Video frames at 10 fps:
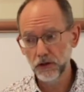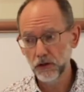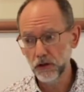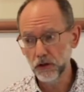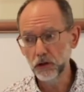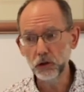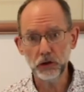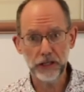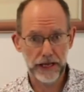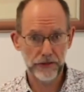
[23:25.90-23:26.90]

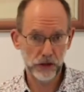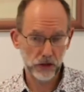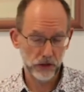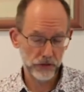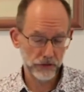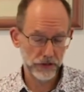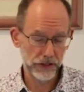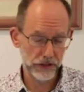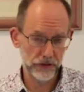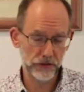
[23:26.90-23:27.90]
Look at the
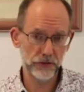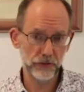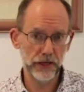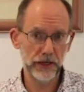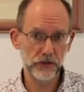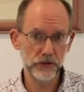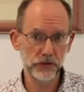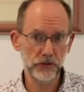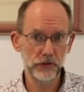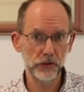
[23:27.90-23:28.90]
contradictions around
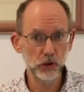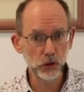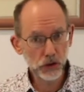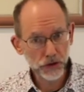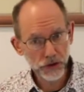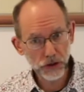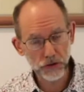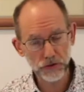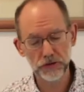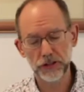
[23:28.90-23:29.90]
you. Look at the
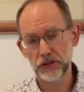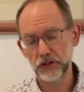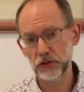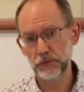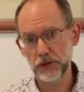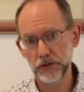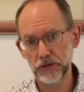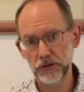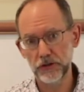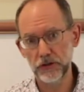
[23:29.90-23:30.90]
contradictions
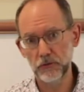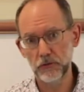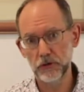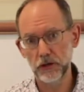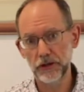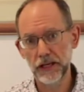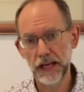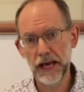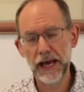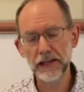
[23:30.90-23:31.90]
present in the Word
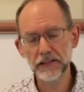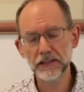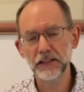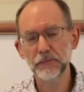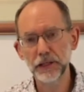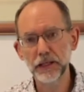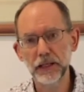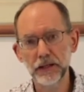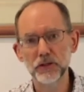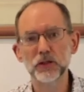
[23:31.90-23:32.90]
and actually
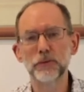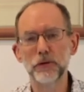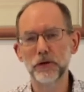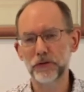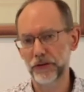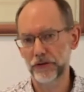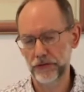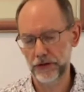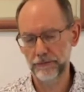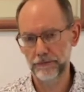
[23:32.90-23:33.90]
begin to process
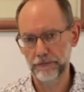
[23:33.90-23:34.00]
them.